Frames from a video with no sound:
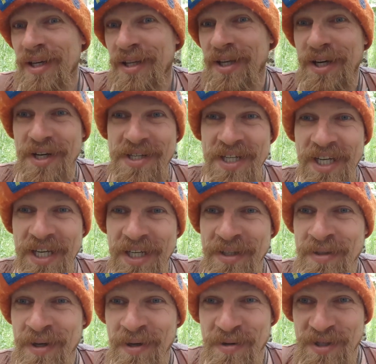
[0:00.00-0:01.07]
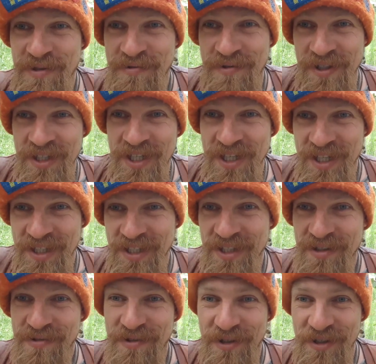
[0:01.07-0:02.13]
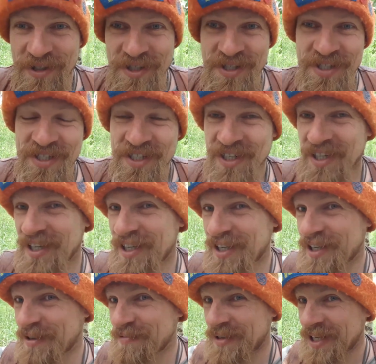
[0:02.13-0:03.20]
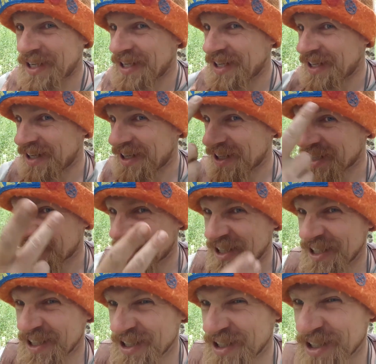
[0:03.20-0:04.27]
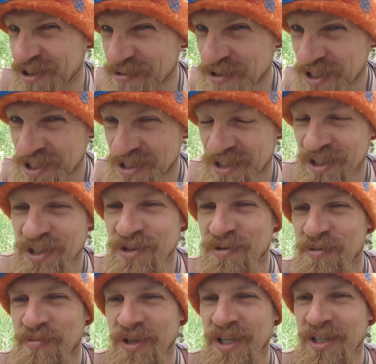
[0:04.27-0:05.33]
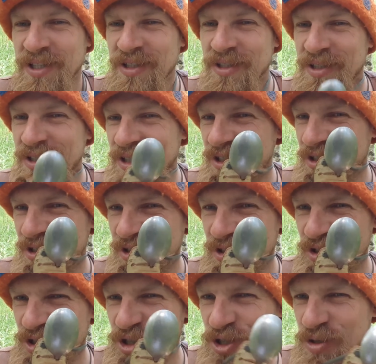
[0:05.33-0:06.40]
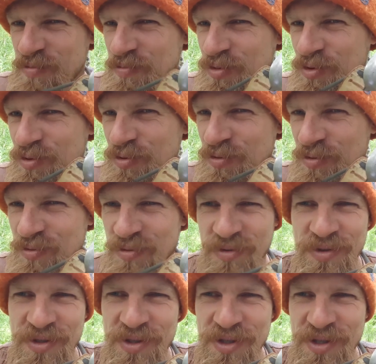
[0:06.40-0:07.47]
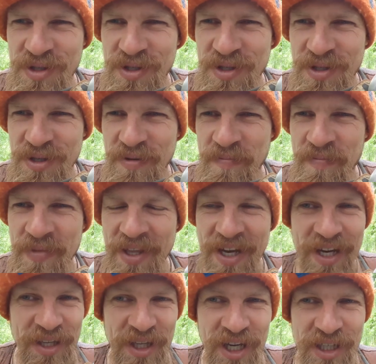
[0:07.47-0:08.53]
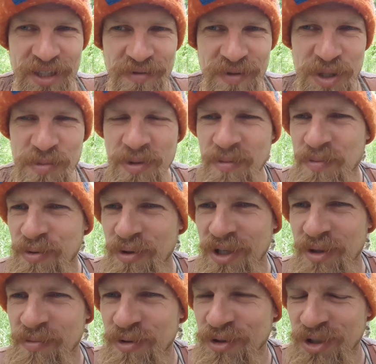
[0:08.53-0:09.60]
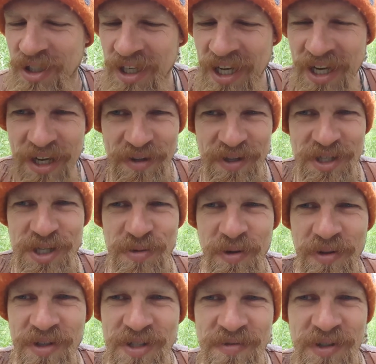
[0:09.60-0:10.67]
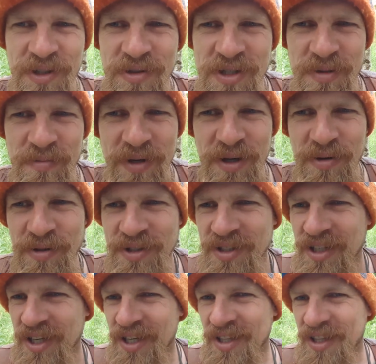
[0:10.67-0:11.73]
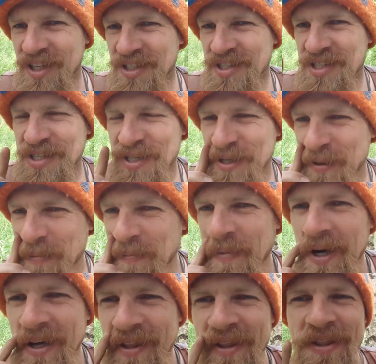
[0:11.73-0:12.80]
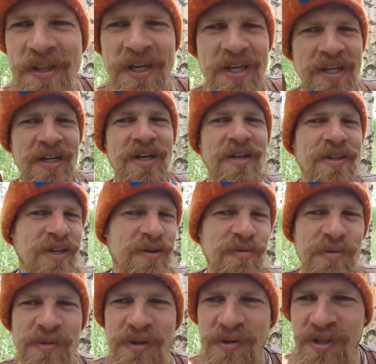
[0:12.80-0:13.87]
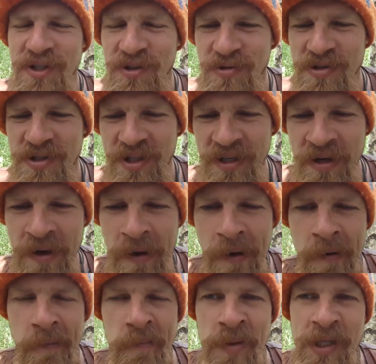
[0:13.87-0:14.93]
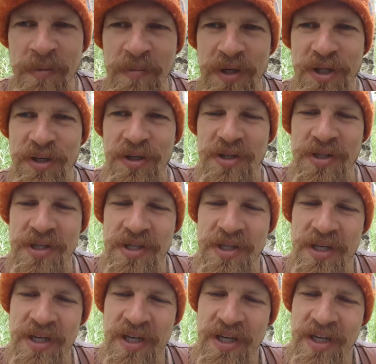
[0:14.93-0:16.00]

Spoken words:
There is again with a funny hat in the forest. IKEA loves Extinction Rebellion and spoons and activism and pulling and pushing. This is what this video is about, and that's I think it will be quite interesting, because